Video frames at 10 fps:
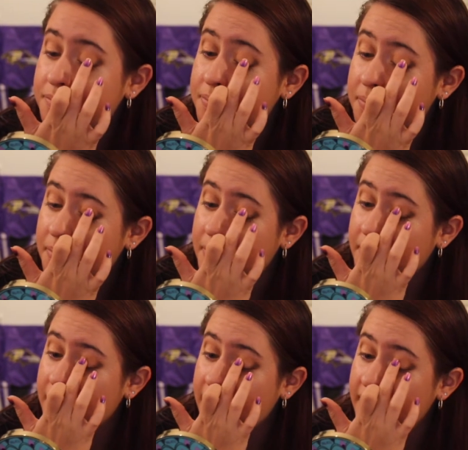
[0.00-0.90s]

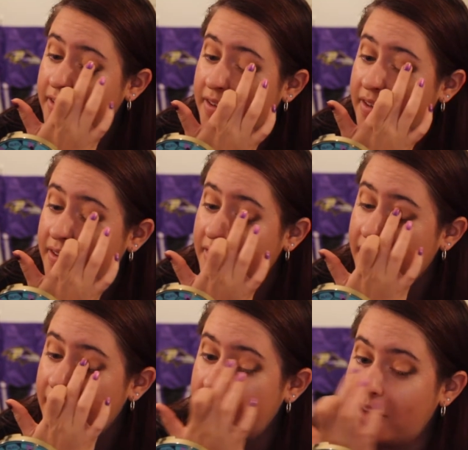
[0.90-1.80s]

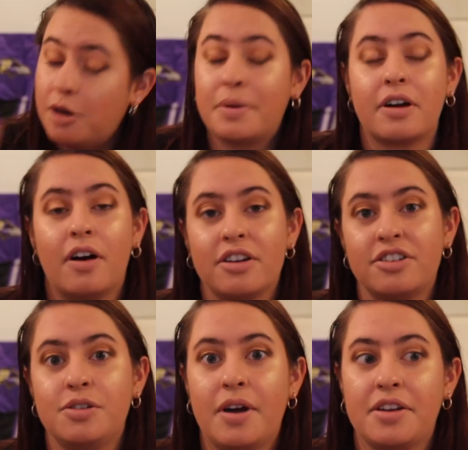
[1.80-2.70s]
Oh my gosh,
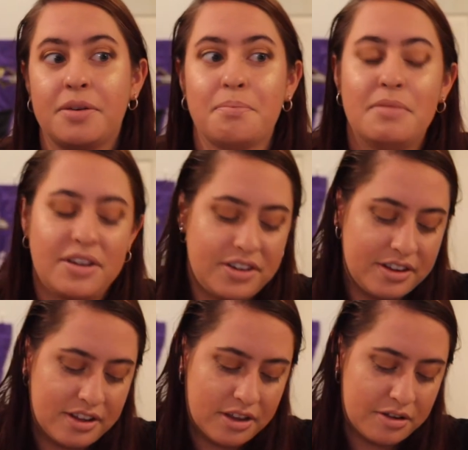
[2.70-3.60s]
you guys missed it
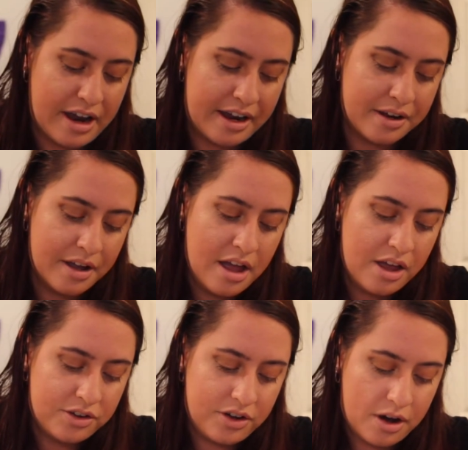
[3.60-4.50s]
the other day.
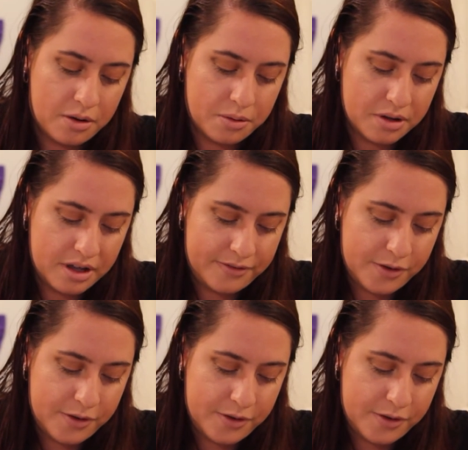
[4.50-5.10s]
So if